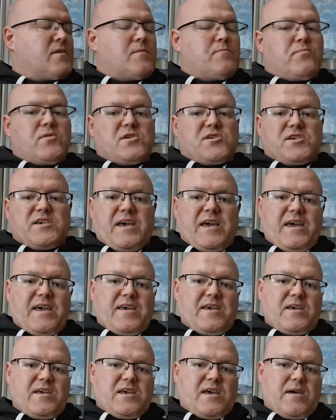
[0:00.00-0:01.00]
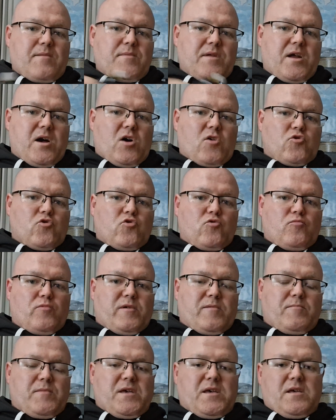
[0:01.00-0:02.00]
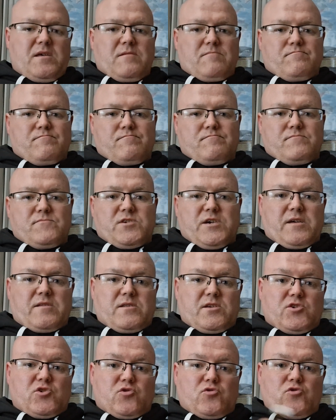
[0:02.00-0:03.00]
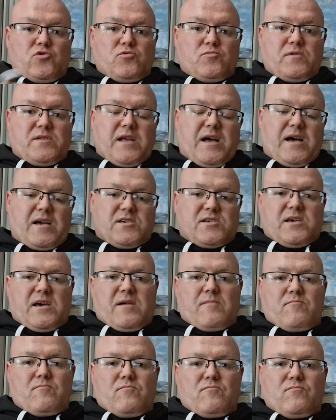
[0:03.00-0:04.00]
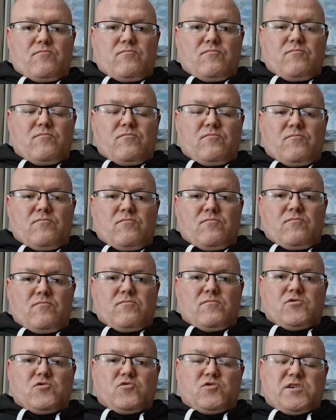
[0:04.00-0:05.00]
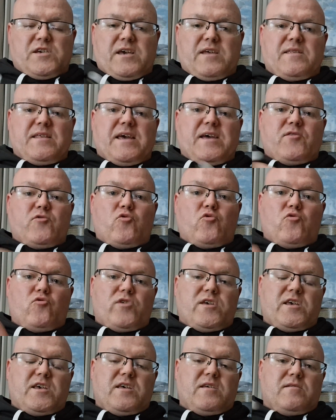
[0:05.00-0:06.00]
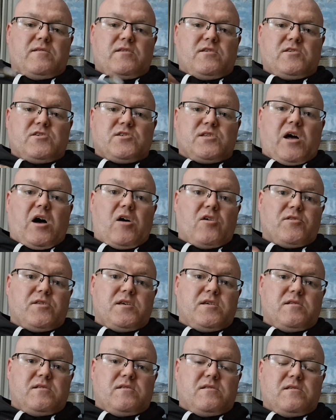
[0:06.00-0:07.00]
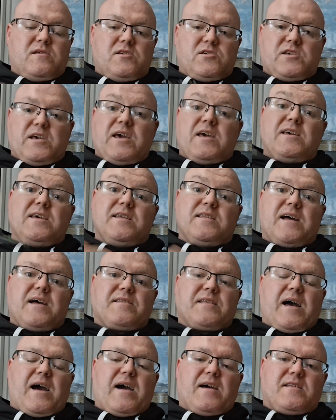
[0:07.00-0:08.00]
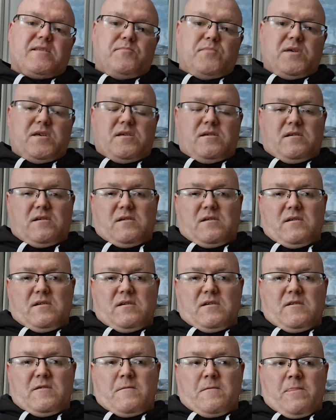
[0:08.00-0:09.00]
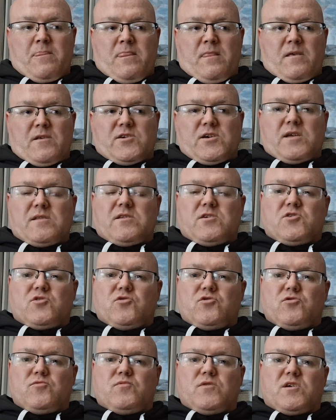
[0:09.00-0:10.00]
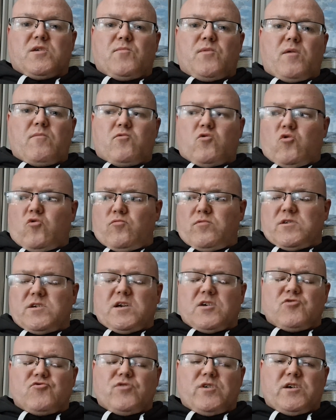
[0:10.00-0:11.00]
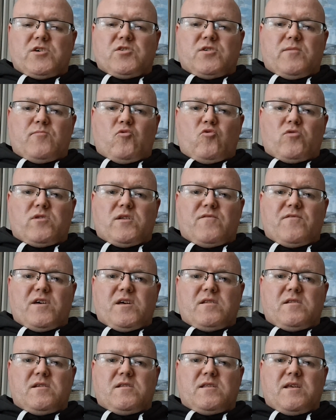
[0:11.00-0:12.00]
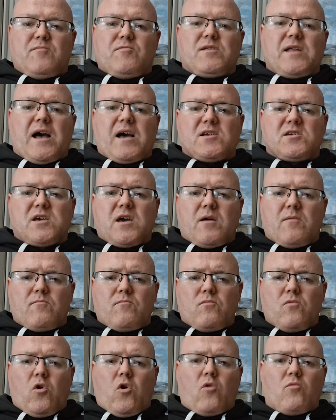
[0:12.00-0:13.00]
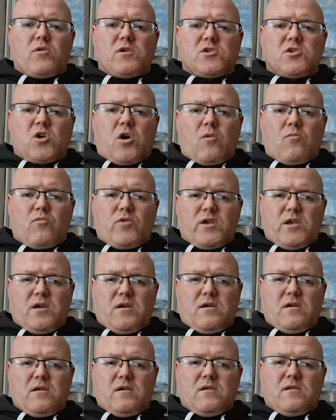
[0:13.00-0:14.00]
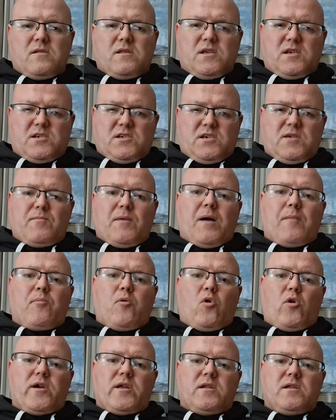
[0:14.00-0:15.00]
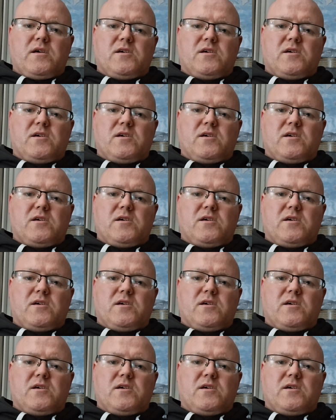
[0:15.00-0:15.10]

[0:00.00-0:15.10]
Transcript: But say he came and argued with me, Jenk the Screws would ask him, so say they knew say he'd attacked me, Jenk the Screws would come up and go, was this racially motivated? They would ask him, oh, what's up with you? Do you see my point?